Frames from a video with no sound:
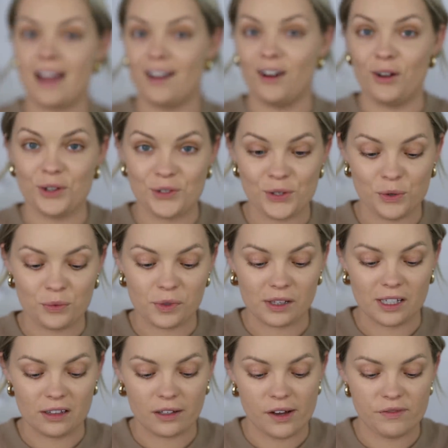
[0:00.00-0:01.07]
I also
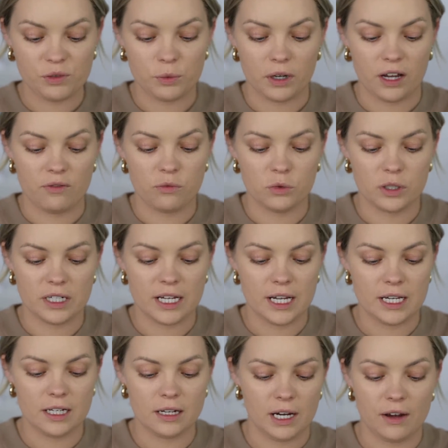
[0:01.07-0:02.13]
really loved when I've worn
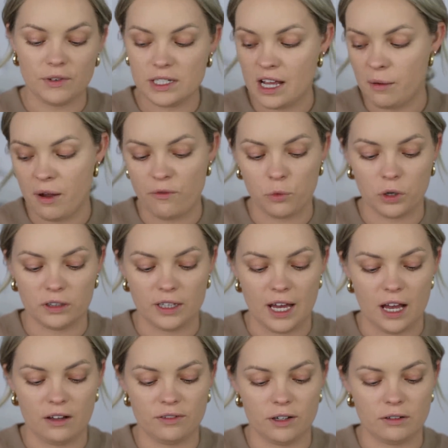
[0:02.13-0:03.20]
it, and every time I've worn
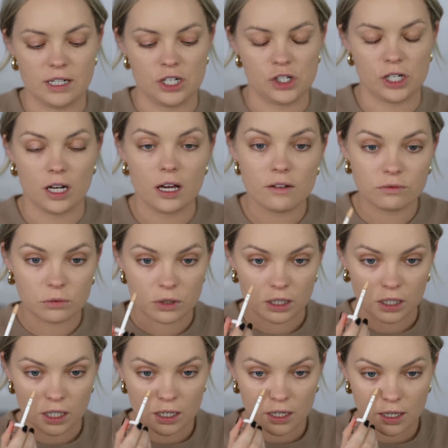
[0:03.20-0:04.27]
that foundation, I've
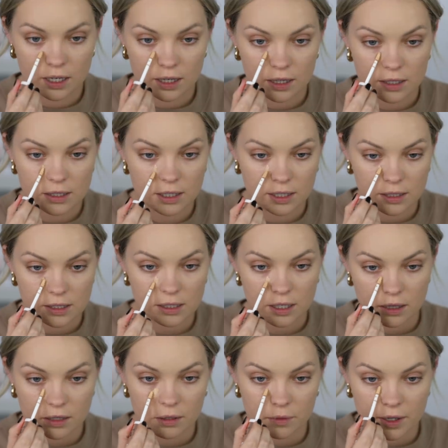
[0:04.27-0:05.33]
worn this
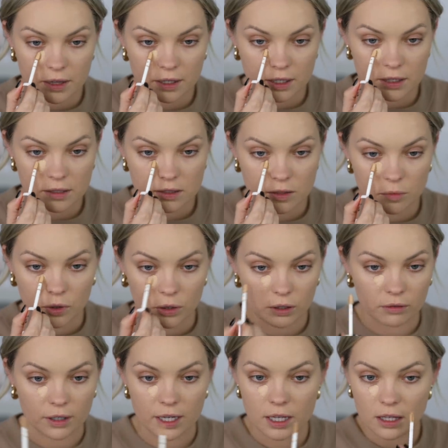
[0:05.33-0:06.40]
concealer with it. So I'm going
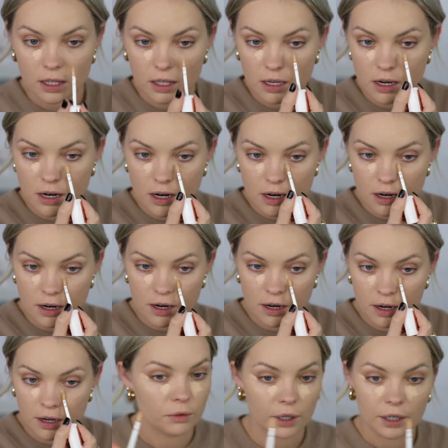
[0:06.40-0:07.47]
right here,
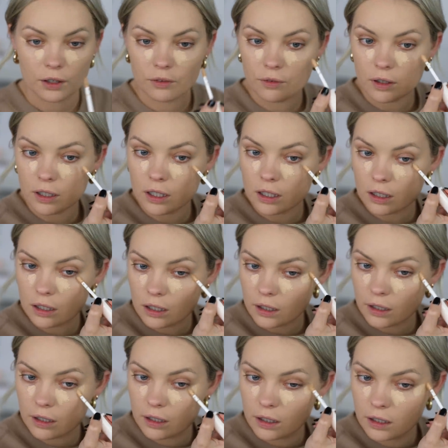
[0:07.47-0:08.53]
right over
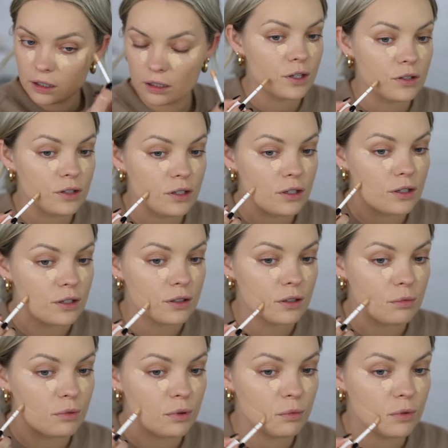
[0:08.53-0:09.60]
here. I see
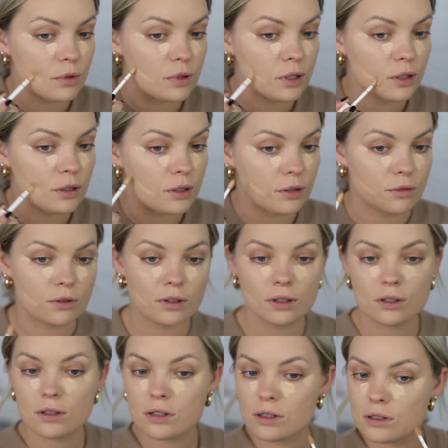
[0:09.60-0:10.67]
other people like do
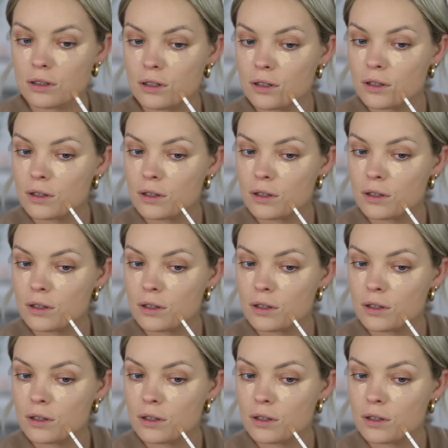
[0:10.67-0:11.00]
this